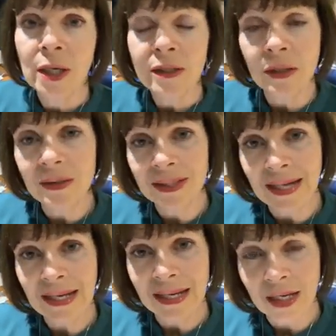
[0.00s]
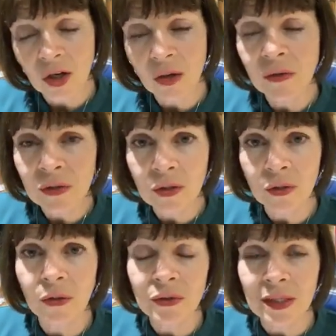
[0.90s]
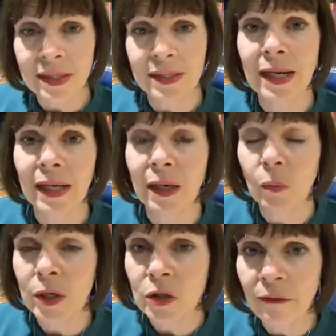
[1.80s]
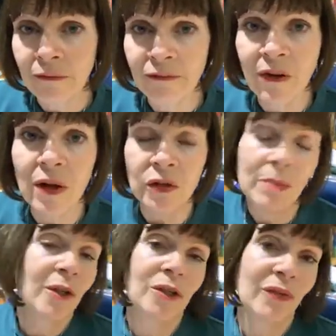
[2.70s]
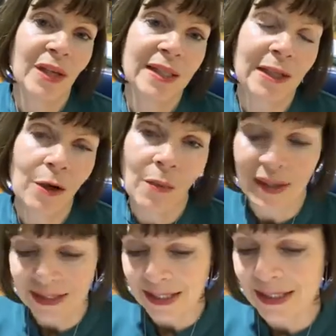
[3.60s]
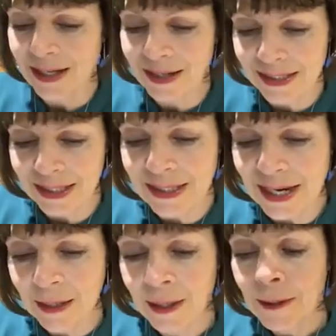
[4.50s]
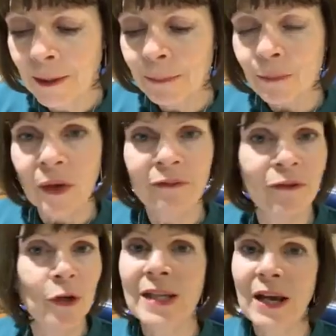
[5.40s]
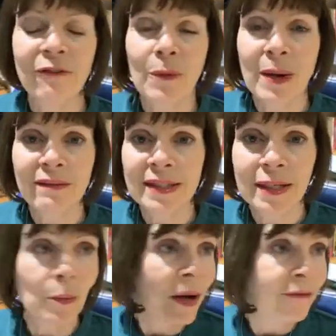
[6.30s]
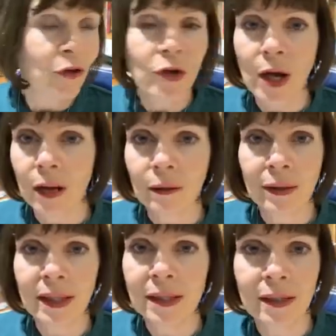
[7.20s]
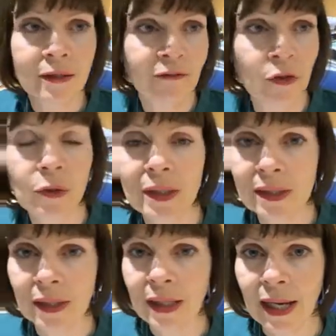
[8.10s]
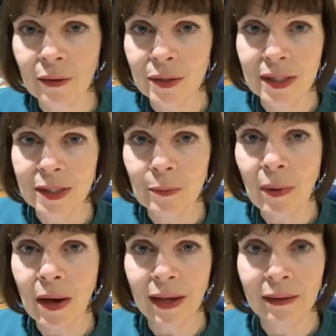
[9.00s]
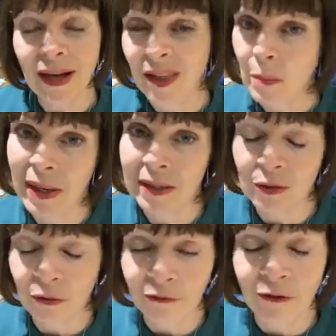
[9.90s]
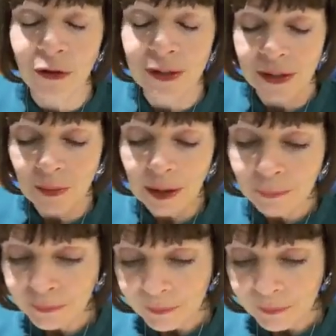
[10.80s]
So snacking, constant snacking, we do far too much of this in our Western diets today. Food's everywhere, isn't it? Wherever you go, it's food is at the counters to buy, and the bad sort of foods as well.